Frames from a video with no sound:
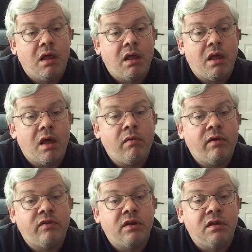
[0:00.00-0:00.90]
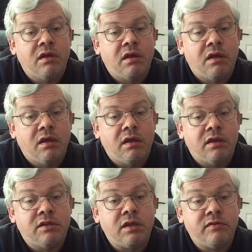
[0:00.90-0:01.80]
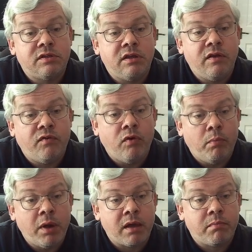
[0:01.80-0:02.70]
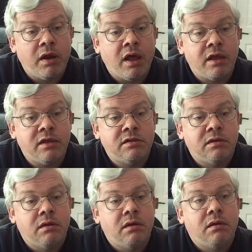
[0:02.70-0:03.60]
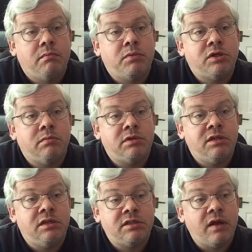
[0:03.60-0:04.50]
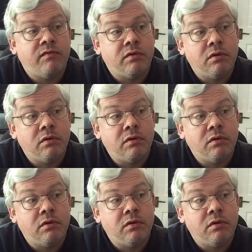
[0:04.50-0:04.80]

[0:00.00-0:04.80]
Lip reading: However, instead of c4, black played bishop d7,